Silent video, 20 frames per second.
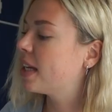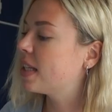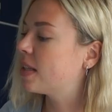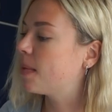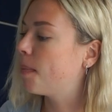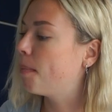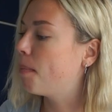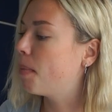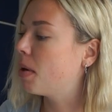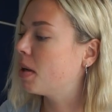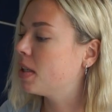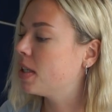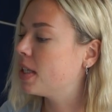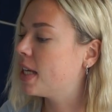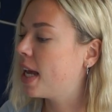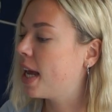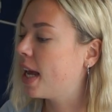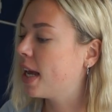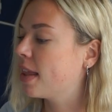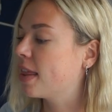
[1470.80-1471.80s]
is
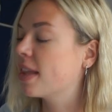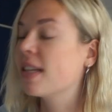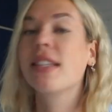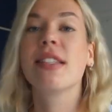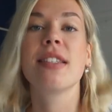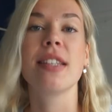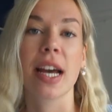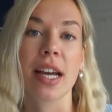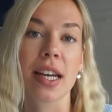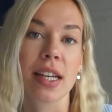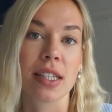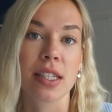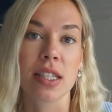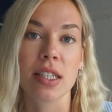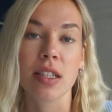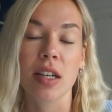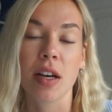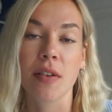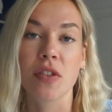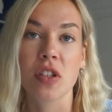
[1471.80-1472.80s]
Monday, the
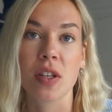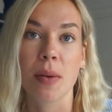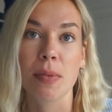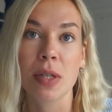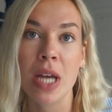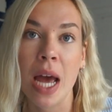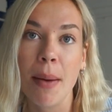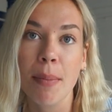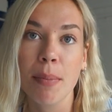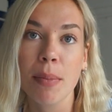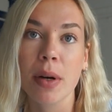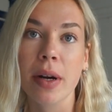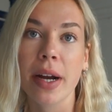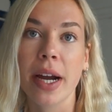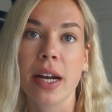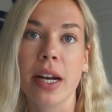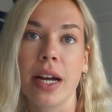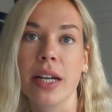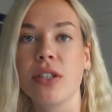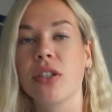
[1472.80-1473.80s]
2nd of September,
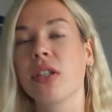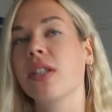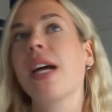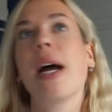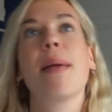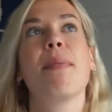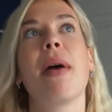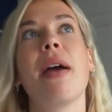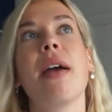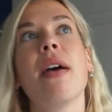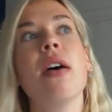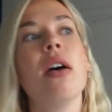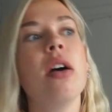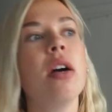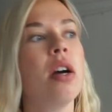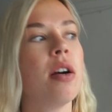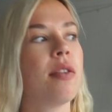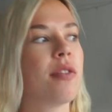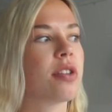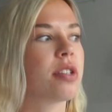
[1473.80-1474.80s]
and I just had my
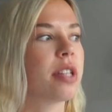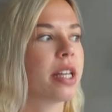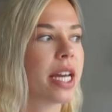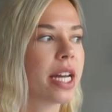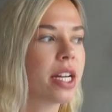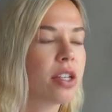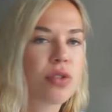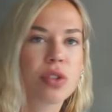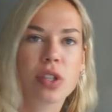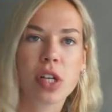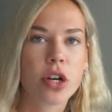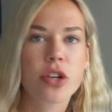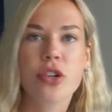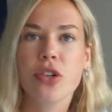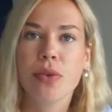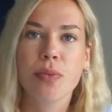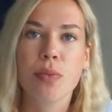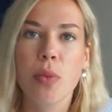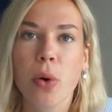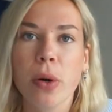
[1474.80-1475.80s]
first like
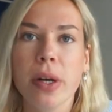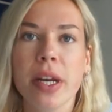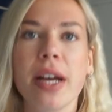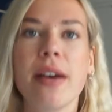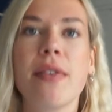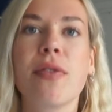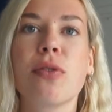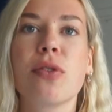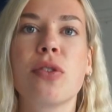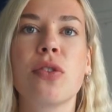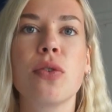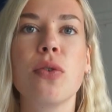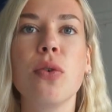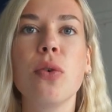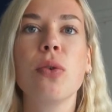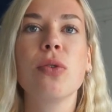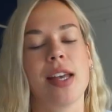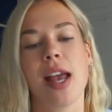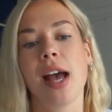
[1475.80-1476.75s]
introduction morning for school.